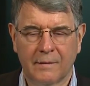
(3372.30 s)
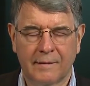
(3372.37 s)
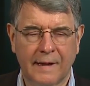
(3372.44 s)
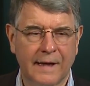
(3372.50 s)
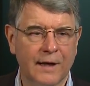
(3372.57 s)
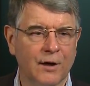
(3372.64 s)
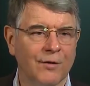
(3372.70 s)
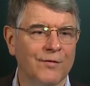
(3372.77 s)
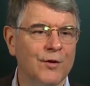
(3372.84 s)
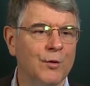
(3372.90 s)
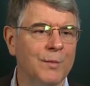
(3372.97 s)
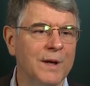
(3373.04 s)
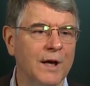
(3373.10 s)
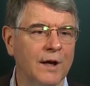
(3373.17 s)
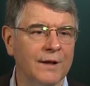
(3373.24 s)

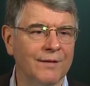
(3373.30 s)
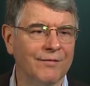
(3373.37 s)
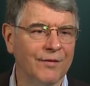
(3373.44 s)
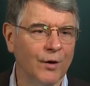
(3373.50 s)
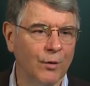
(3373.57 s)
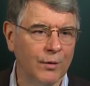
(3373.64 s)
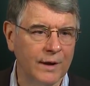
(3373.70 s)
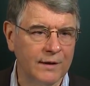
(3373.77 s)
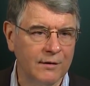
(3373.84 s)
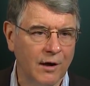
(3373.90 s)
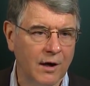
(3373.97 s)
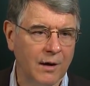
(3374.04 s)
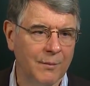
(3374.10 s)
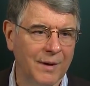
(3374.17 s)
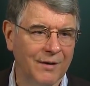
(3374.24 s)
interview me on the phone and
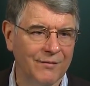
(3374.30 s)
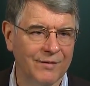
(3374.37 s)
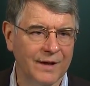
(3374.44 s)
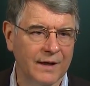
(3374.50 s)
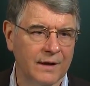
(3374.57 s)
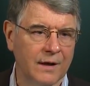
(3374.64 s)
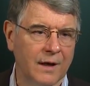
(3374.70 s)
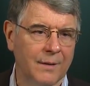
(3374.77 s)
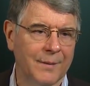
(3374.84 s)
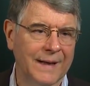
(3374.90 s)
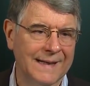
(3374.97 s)
talk about Vietnam.